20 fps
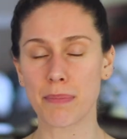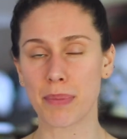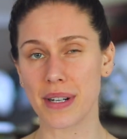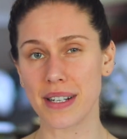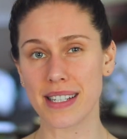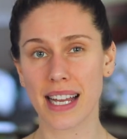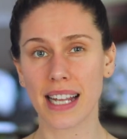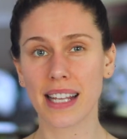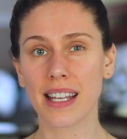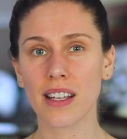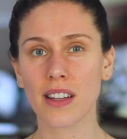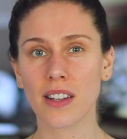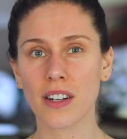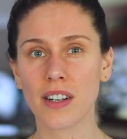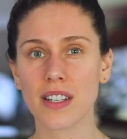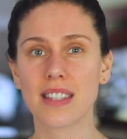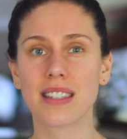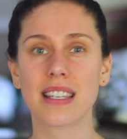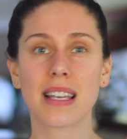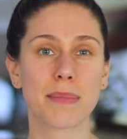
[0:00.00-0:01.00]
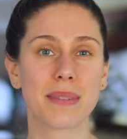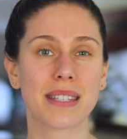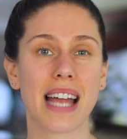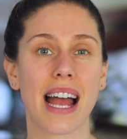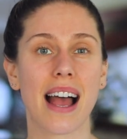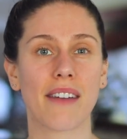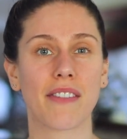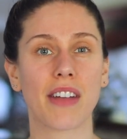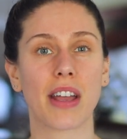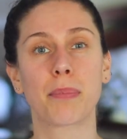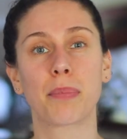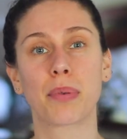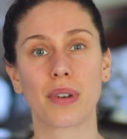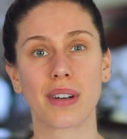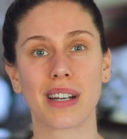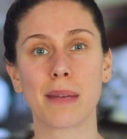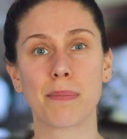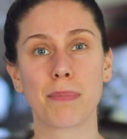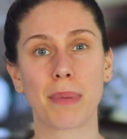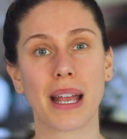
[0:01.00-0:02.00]
particular seems to have a
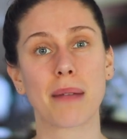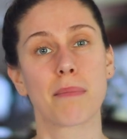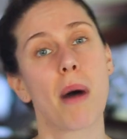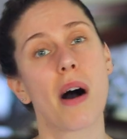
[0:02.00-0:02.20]
pretty big